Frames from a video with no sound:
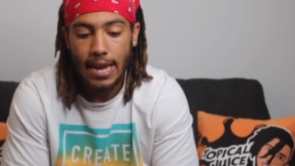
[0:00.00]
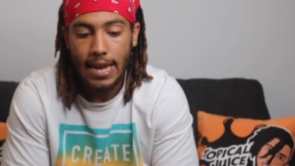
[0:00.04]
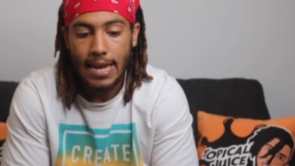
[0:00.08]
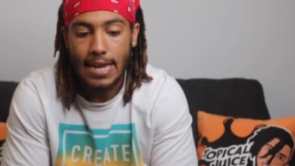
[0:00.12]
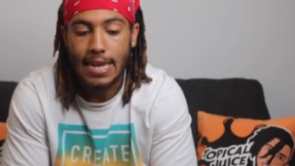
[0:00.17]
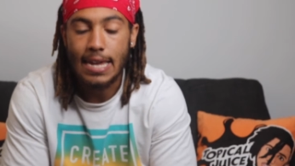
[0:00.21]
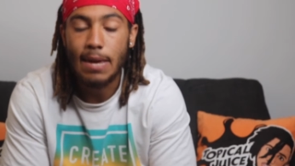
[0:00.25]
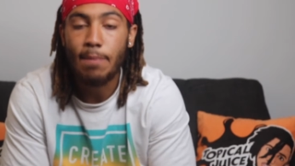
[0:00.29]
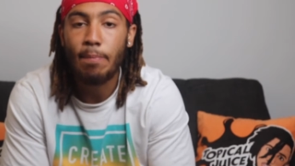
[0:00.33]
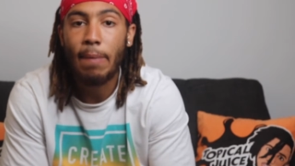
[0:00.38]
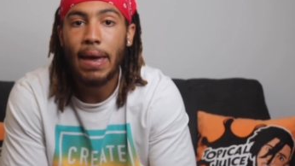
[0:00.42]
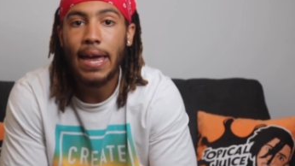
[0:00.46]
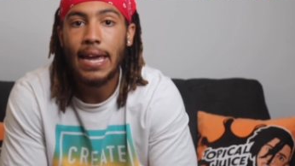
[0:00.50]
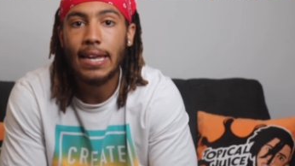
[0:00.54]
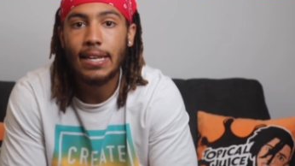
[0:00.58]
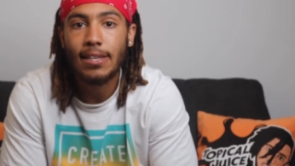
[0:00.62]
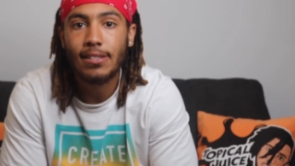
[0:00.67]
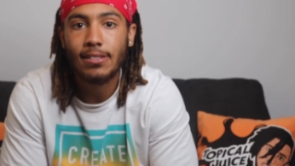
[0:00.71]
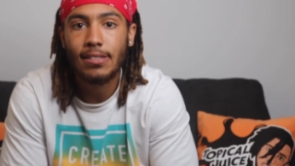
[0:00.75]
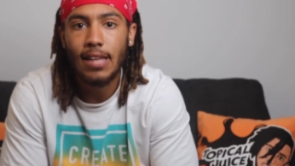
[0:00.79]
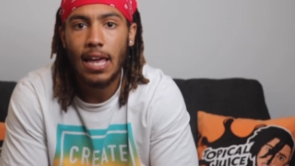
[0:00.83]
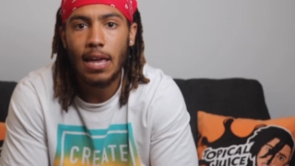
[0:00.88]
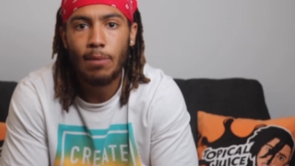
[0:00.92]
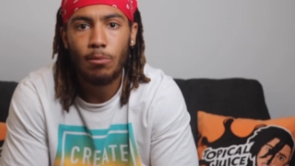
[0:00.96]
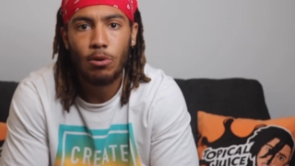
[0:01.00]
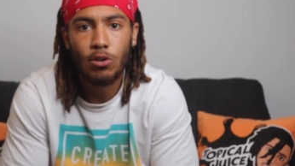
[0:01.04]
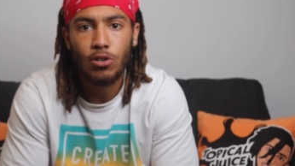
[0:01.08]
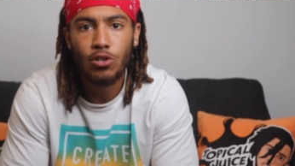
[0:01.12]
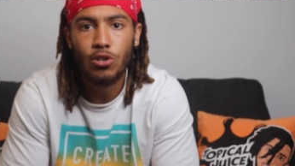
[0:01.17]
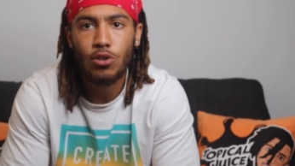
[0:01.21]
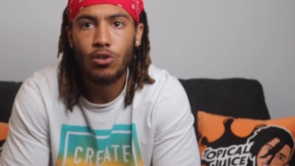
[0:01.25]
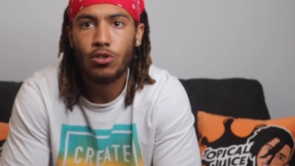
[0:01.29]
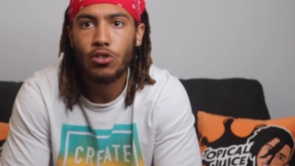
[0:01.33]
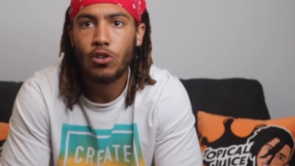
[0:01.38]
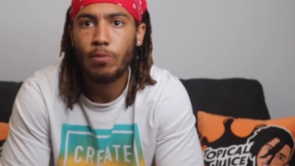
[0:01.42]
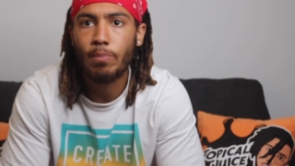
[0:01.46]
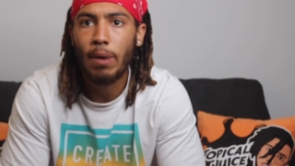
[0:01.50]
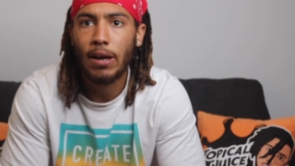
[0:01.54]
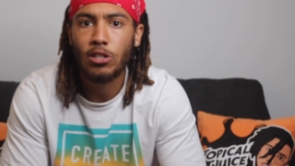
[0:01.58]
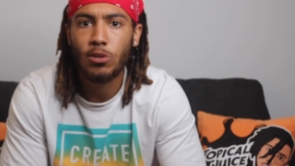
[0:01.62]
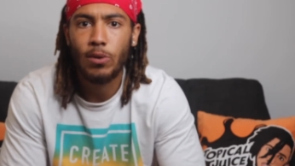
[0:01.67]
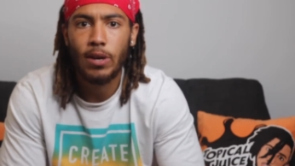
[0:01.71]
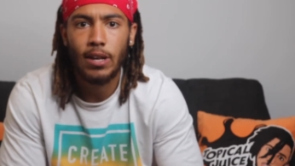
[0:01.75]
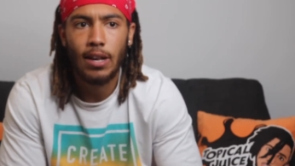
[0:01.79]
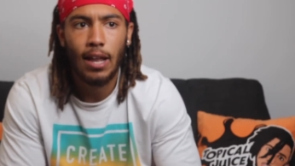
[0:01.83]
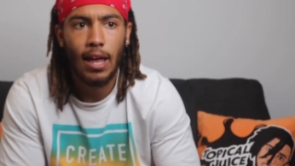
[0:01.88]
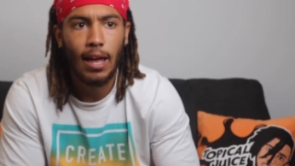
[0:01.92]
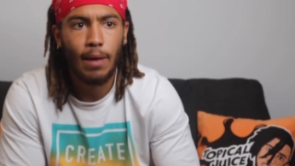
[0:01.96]
He made his name on YouTube by
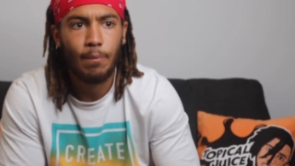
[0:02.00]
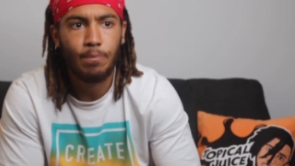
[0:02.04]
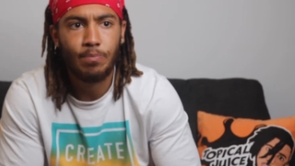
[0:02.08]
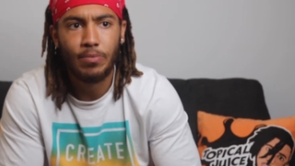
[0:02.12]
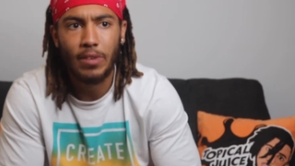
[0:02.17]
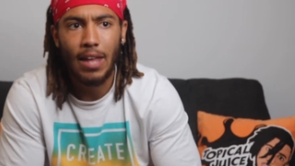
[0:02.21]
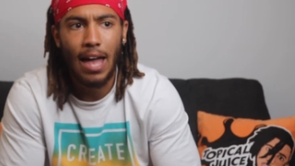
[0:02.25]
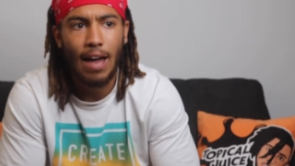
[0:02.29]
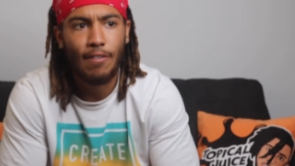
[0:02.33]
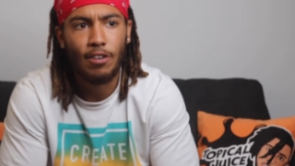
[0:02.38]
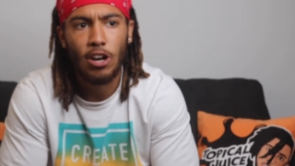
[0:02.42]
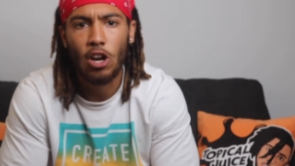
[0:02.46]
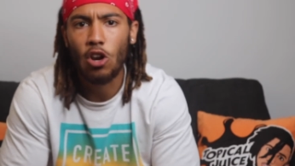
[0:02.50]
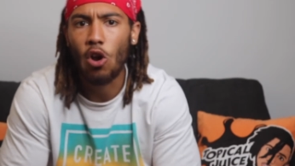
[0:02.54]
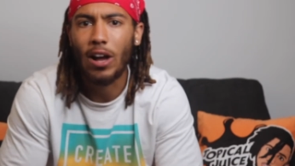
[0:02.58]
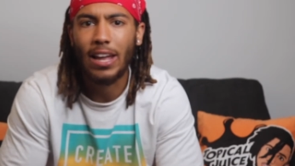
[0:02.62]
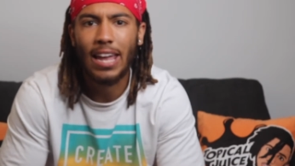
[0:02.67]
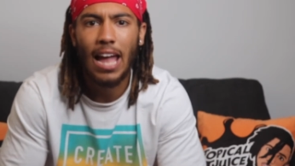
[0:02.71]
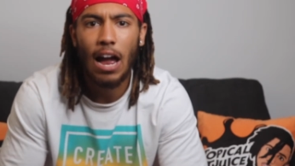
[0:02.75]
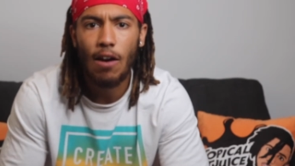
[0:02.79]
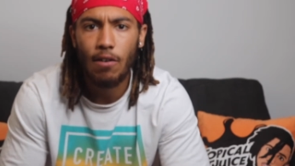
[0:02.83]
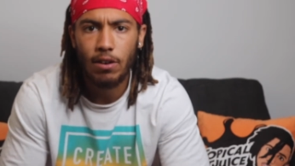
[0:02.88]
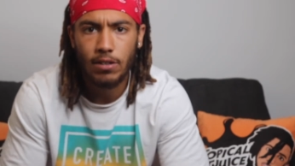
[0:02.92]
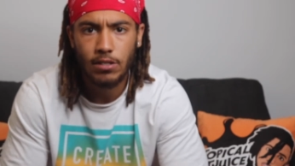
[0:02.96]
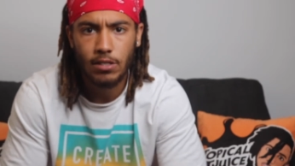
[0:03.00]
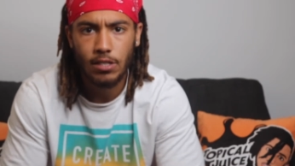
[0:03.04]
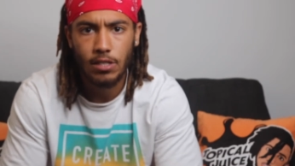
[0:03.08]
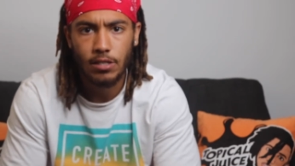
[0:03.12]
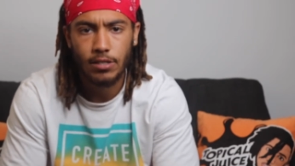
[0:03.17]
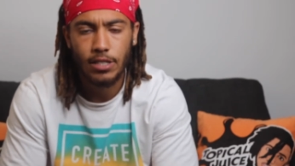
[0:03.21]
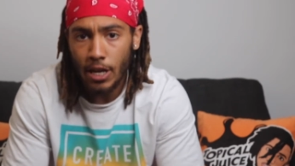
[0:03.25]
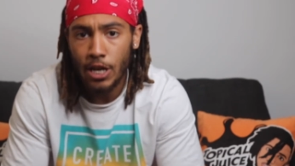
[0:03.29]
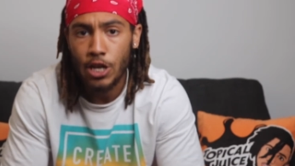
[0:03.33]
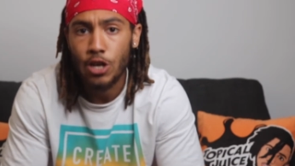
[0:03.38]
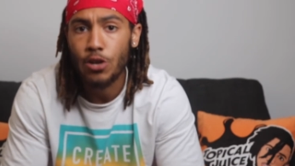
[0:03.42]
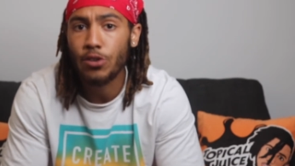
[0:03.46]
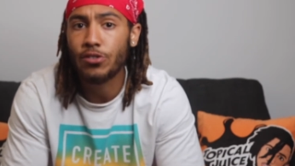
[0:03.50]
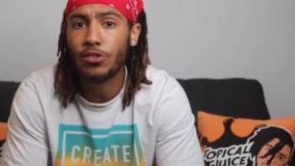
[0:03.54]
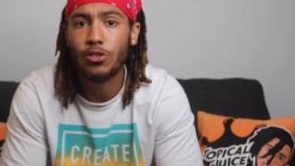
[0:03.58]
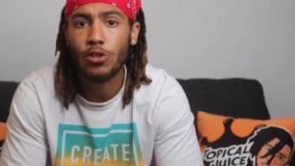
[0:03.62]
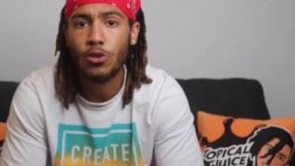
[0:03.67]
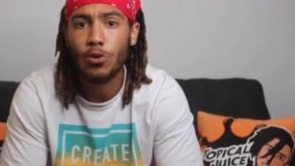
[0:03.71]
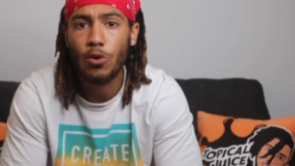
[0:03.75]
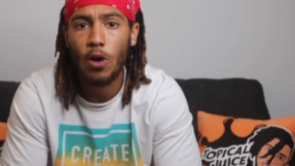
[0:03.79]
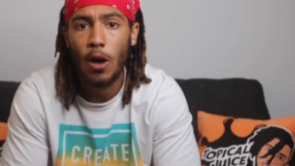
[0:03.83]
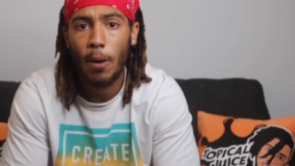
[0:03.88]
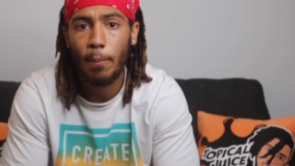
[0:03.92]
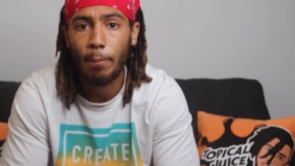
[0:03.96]
doing, like, having a lot of characters. He used to
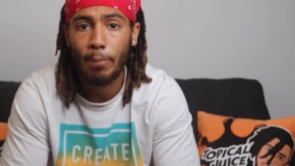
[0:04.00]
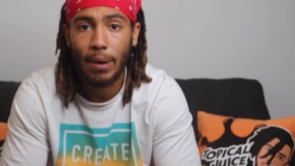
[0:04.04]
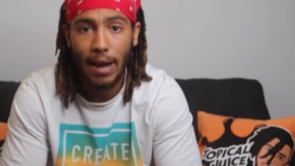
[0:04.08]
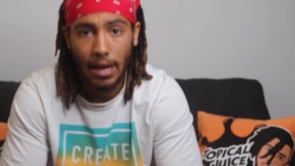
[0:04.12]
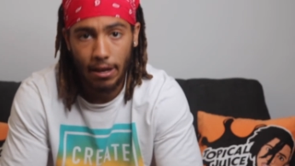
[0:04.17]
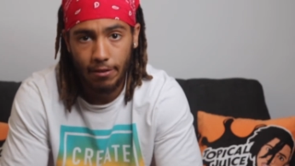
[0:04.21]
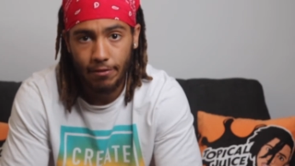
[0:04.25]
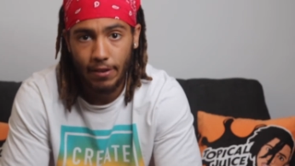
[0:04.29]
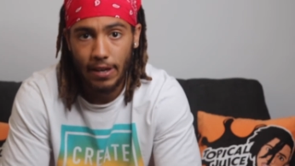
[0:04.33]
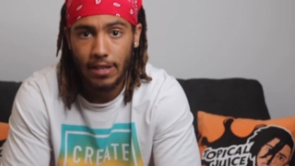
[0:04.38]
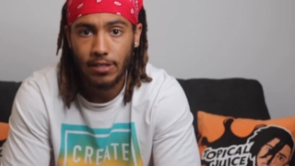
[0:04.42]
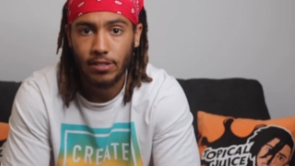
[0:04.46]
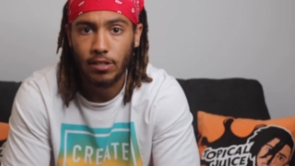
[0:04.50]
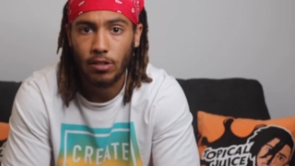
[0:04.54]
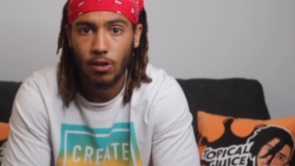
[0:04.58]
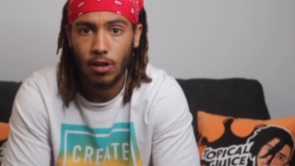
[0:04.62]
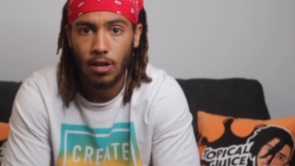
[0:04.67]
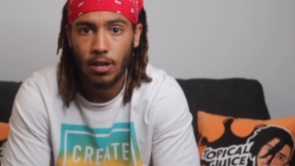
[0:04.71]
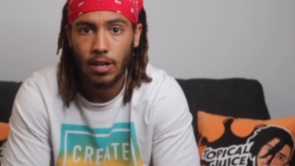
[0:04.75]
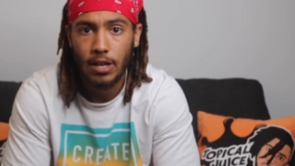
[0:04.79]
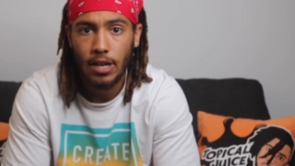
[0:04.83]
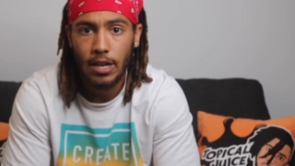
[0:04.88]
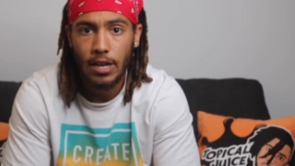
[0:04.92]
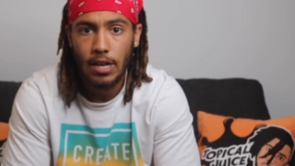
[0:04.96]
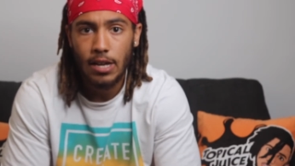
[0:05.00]
do um, blackface a lot.